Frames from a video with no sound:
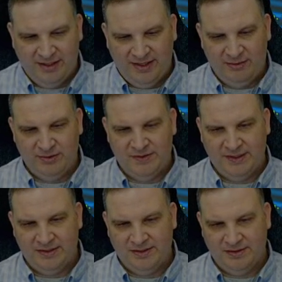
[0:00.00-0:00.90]
I would say
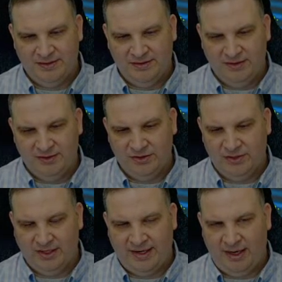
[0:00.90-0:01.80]
it's a it's a
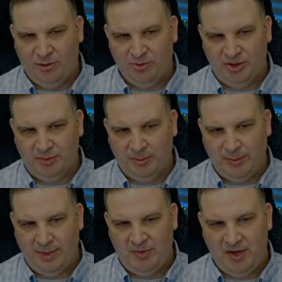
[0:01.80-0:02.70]
good account, but
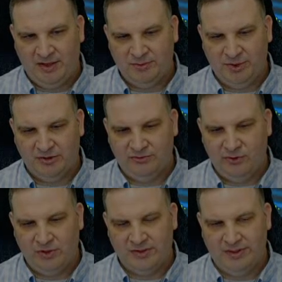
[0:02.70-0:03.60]
maybe not as much
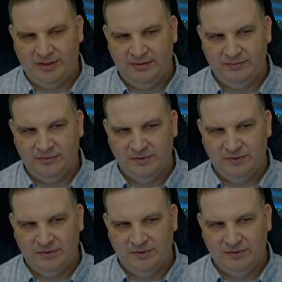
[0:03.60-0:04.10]
focus on